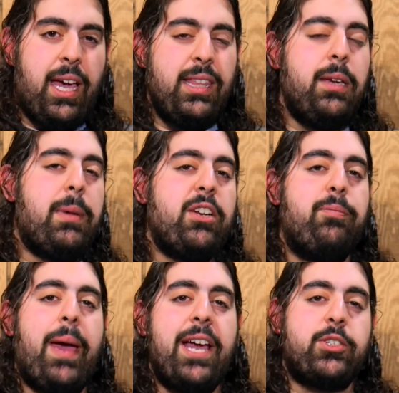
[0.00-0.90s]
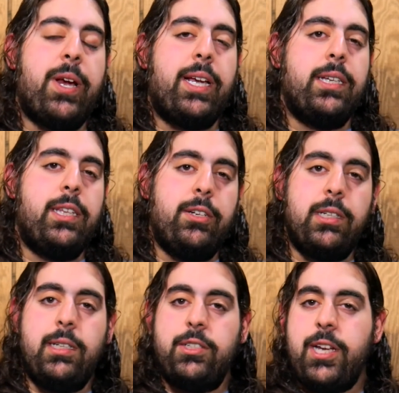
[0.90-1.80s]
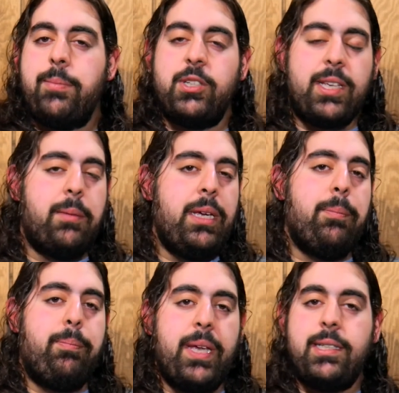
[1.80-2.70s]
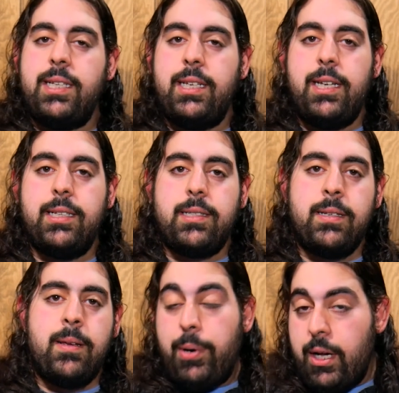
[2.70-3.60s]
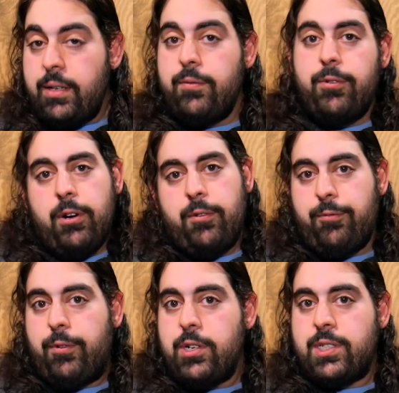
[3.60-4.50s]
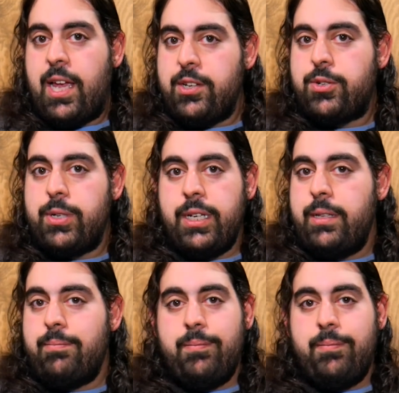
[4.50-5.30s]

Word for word: and the amount of backtracking in the earlier chapters can be a bit tedious, but for a first entry,